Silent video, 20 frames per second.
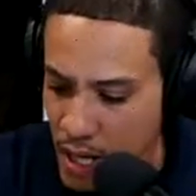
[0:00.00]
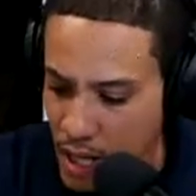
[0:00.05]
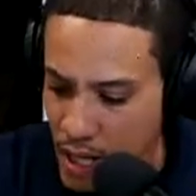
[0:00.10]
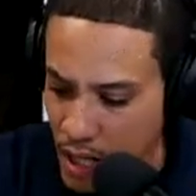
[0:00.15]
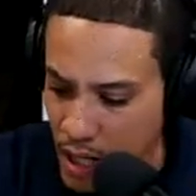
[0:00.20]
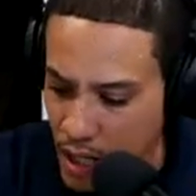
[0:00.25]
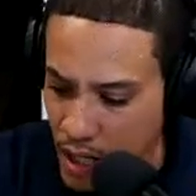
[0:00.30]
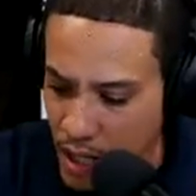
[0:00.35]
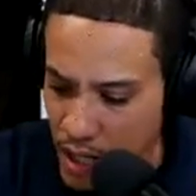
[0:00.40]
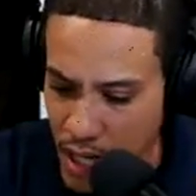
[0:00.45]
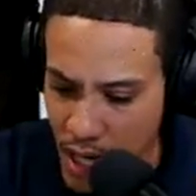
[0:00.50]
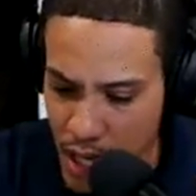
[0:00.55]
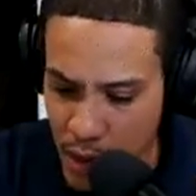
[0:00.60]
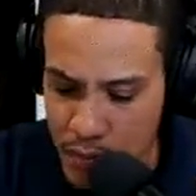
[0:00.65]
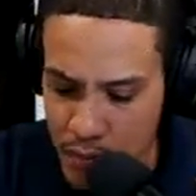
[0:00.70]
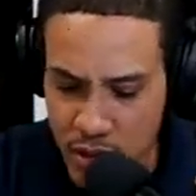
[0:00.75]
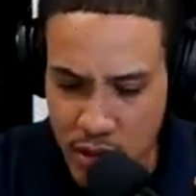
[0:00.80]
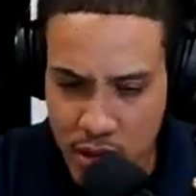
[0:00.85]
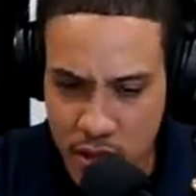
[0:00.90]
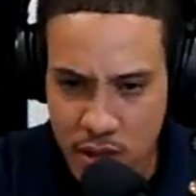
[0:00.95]
Uh, I
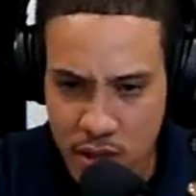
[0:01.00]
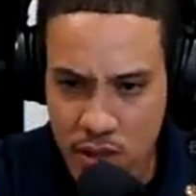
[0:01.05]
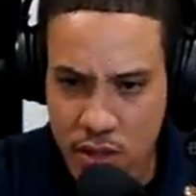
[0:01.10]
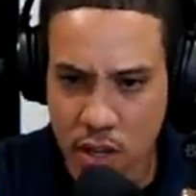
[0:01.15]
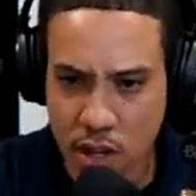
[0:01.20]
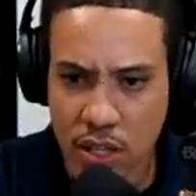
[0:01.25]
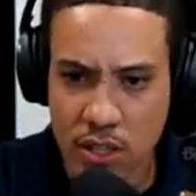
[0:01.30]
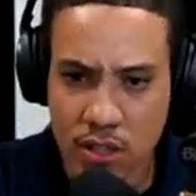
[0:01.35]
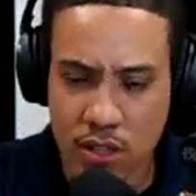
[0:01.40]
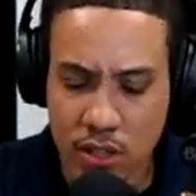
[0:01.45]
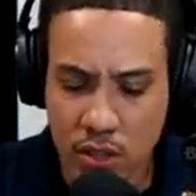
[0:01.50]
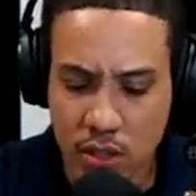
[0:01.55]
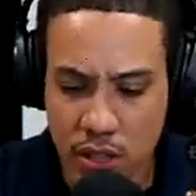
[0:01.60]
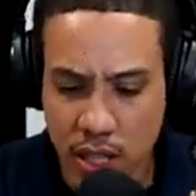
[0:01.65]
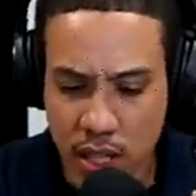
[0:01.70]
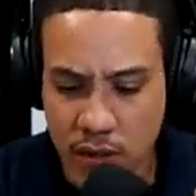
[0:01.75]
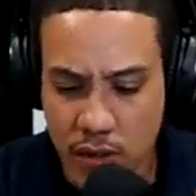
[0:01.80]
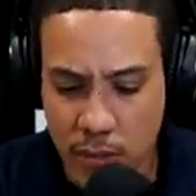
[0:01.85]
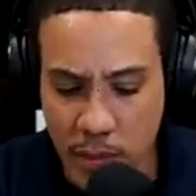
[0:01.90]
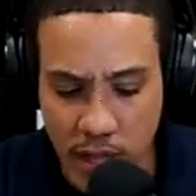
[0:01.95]
was talking to you,
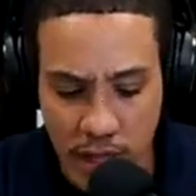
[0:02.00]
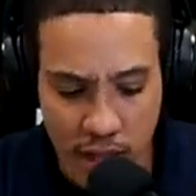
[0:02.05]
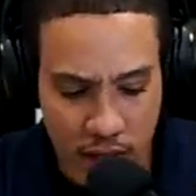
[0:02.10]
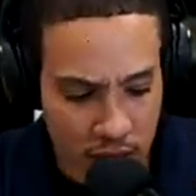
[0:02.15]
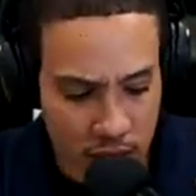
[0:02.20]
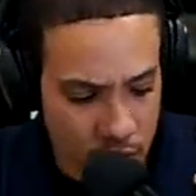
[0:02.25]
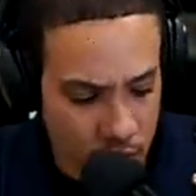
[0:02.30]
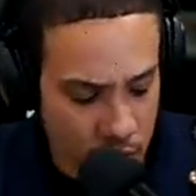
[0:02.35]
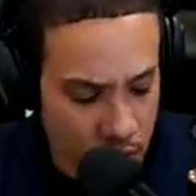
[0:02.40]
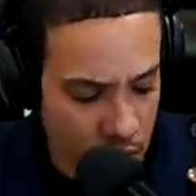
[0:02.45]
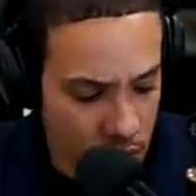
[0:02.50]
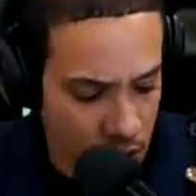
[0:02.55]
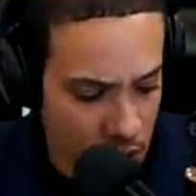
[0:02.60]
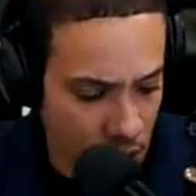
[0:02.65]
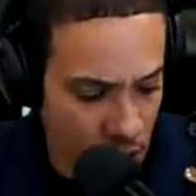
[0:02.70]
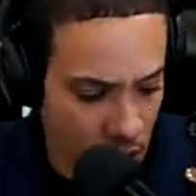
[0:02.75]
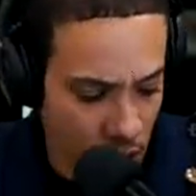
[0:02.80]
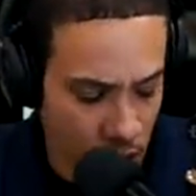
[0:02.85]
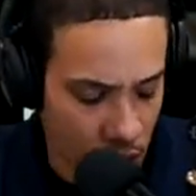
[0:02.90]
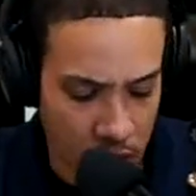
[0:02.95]
Dave, about it just
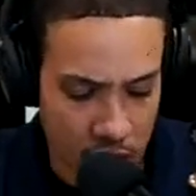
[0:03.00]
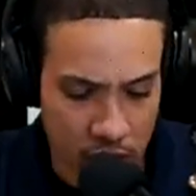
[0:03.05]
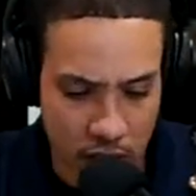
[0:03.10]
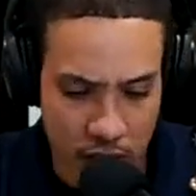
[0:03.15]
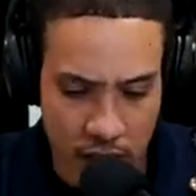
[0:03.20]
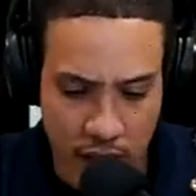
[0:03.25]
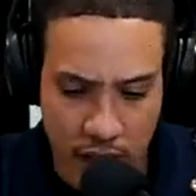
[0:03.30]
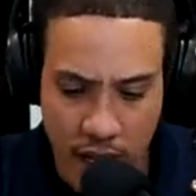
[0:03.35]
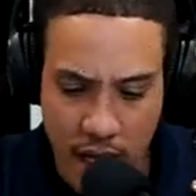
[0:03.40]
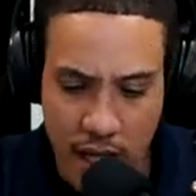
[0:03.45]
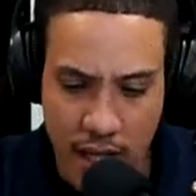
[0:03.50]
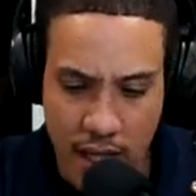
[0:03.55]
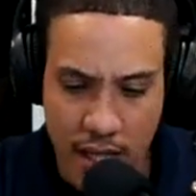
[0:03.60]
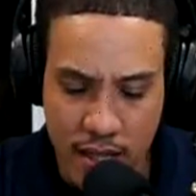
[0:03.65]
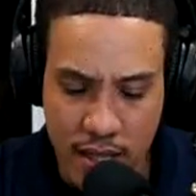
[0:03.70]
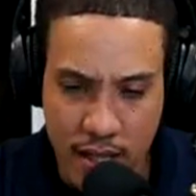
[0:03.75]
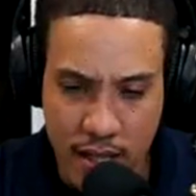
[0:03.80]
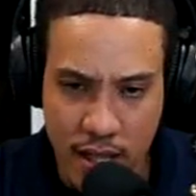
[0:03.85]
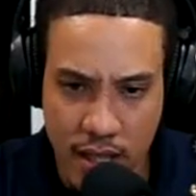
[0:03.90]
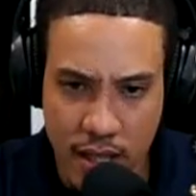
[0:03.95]
you know earlier today, and I
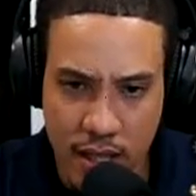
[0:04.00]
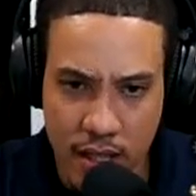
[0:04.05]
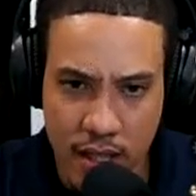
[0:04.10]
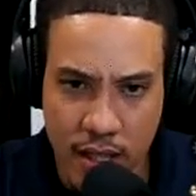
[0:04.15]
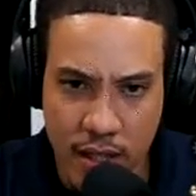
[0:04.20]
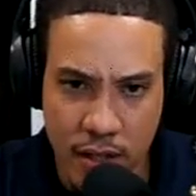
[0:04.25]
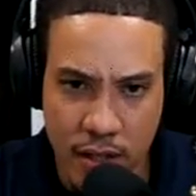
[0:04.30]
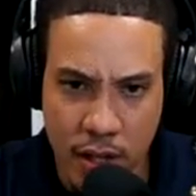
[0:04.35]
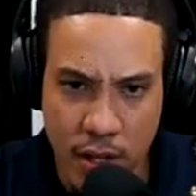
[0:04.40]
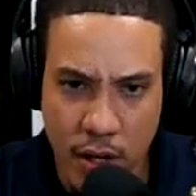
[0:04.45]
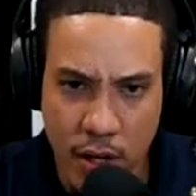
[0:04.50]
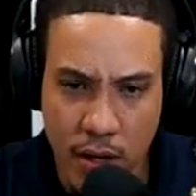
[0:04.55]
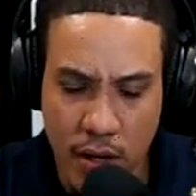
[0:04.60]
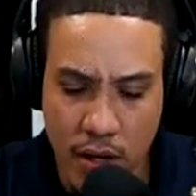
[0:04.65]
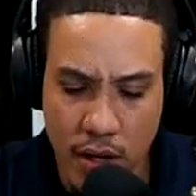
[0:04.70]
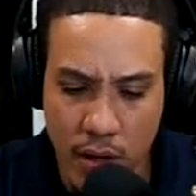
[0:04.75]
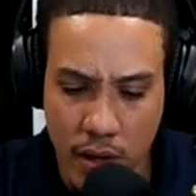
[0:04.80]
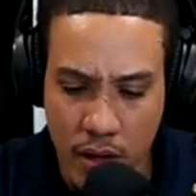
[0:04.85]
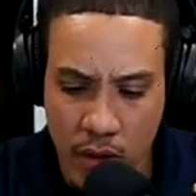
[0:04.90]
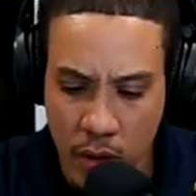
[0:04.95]
said
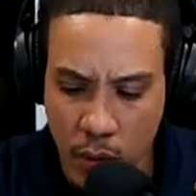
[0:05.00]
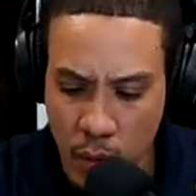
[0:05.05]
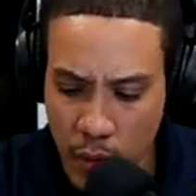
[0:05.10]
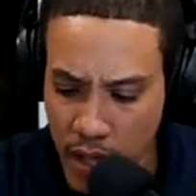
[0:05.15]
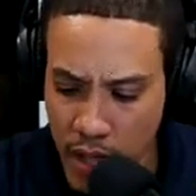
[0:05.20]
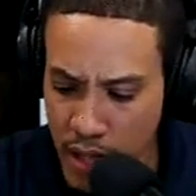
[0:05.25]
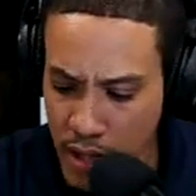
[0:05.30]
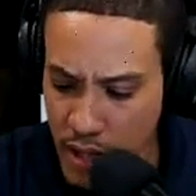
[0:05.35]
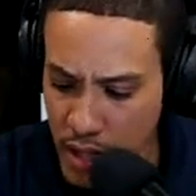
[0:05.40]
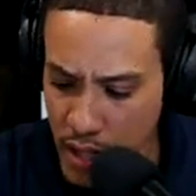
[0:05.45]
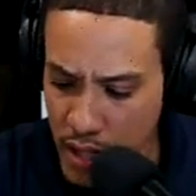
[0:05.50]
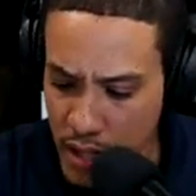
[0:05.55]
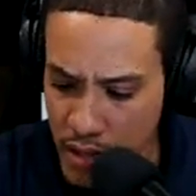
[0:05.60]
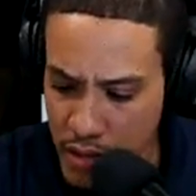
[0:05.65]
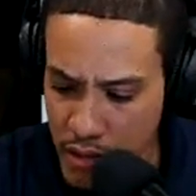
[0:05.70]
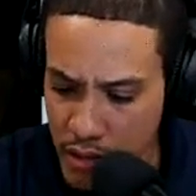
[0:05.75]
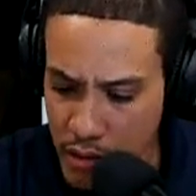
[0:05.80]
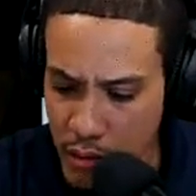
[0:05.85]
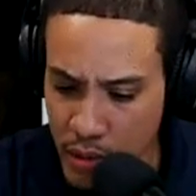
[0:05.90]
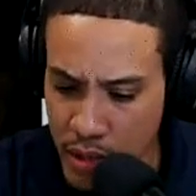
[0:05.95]
there the way they
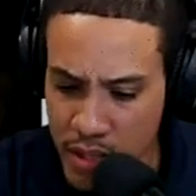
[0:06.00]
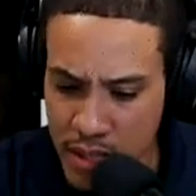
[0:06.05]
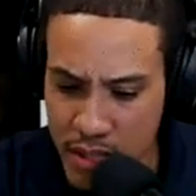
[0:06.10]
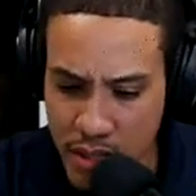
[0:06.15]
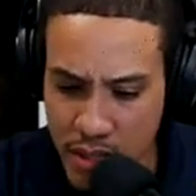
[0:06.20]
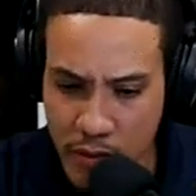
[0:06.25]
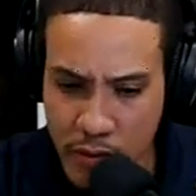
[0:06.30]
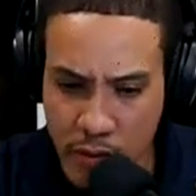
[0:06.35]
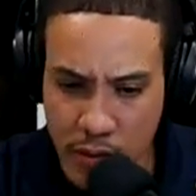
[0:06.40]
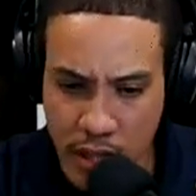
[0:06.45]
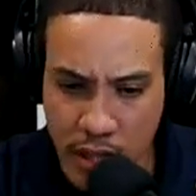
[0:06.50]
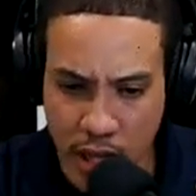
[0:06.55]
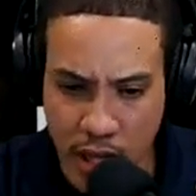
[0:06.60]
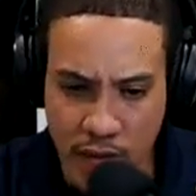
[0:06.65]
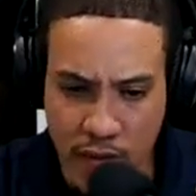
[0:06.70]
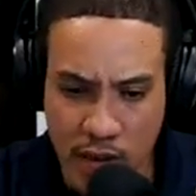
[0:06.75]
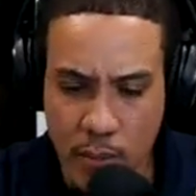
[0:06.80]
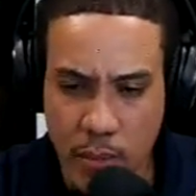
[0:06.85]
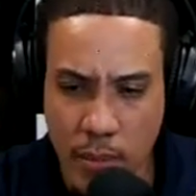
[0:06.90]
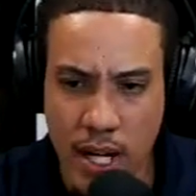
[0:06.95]
do it is different. Like
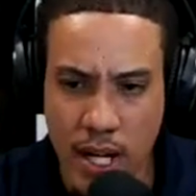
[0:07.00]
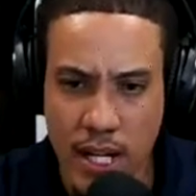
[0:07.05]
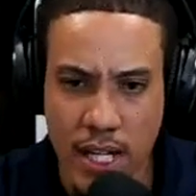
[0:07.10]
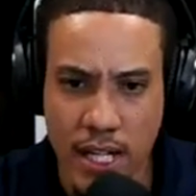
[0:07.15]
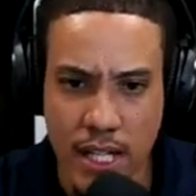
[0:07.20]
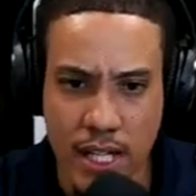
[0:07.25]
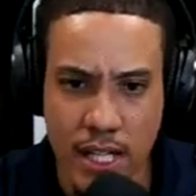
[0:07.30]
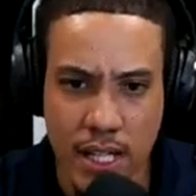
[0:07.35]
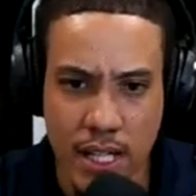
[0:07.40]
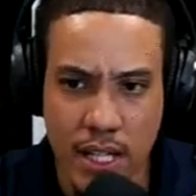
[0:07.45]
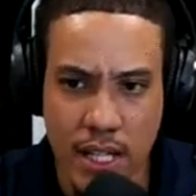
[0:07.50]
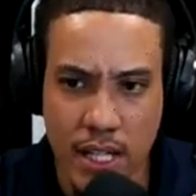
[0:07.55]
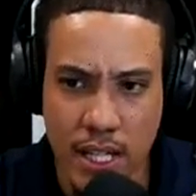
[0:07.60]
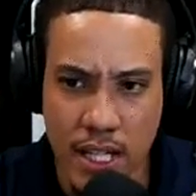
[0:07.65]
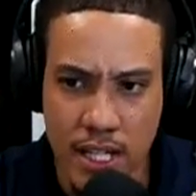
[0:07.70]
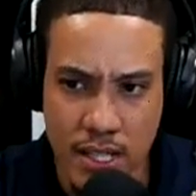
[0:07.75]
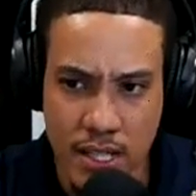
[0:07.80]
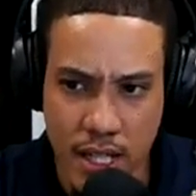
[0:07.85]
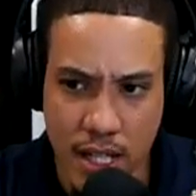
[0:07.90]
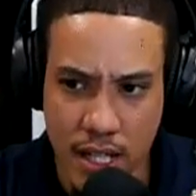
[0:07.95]
everybody
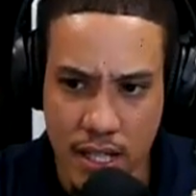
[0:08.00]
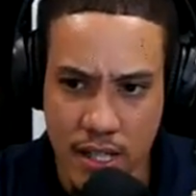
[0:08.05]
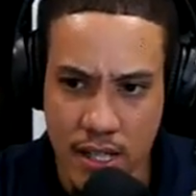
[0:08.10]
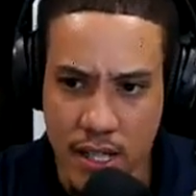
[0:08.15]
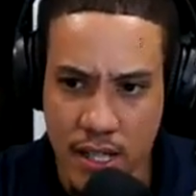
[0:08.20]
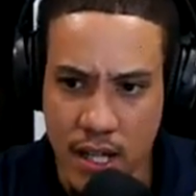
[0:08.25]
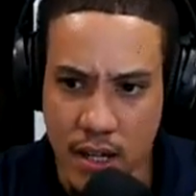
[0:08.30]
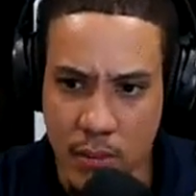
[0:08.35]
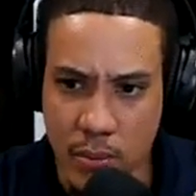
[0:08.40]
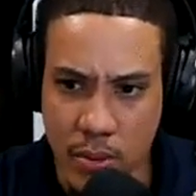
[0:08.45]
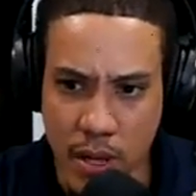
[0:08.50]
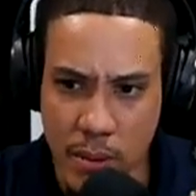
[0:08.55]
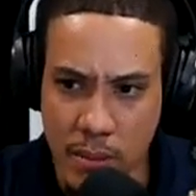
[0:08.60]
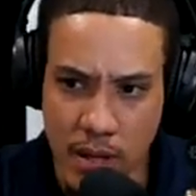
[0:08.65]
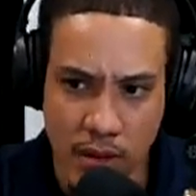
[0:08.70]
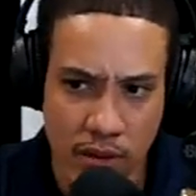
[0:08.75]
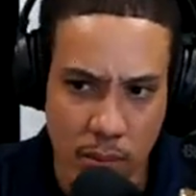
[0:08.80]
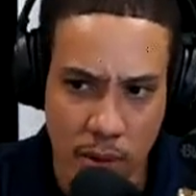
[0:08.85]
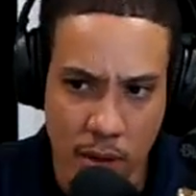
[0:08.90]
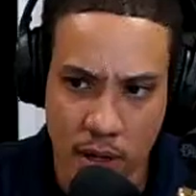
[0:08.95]
can take a dent out.
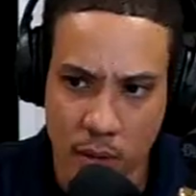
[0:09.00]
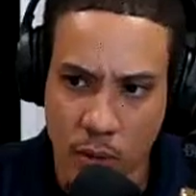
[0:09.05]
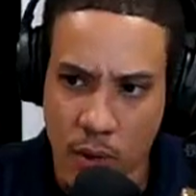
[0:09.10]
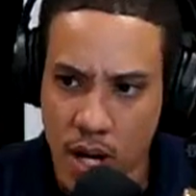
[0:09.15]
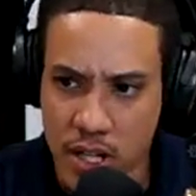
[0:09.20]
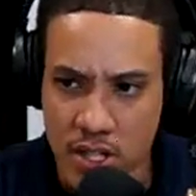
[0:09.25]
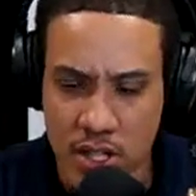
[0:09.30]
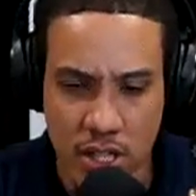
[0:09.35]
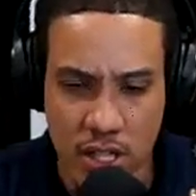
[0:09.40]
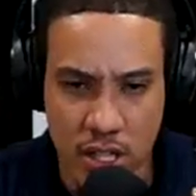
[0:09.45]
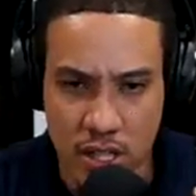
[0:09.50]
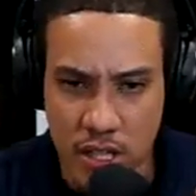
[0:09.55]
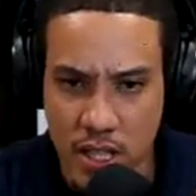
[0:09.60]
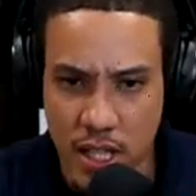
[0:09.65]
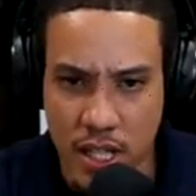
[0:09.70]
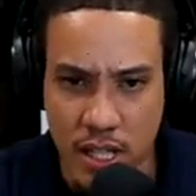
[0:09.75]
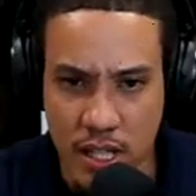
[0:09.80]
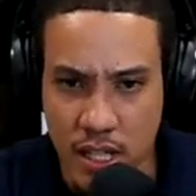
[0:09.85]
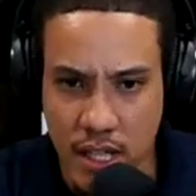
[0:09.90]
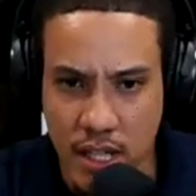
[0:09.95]
Probably everybody watching can
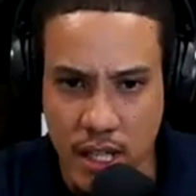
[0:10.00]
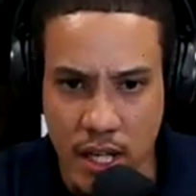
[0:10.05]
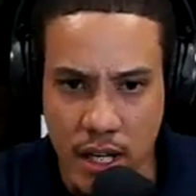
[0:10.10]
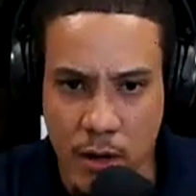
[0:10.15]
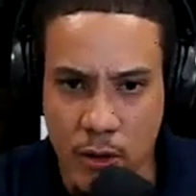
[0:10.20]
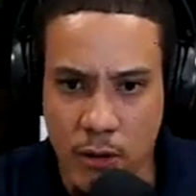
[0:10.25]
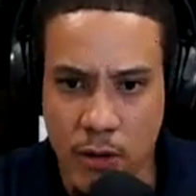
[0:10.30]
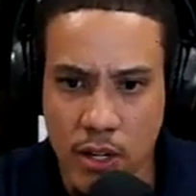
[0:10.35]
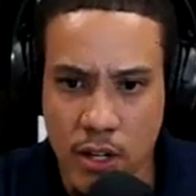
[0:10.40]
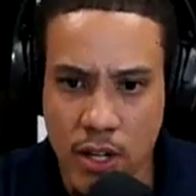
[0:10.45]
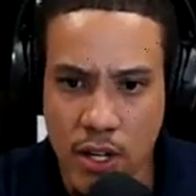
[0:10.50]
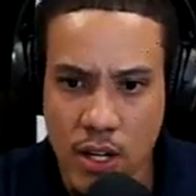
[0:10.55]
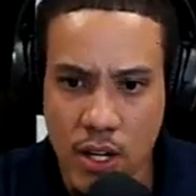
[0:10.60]
take a dent out.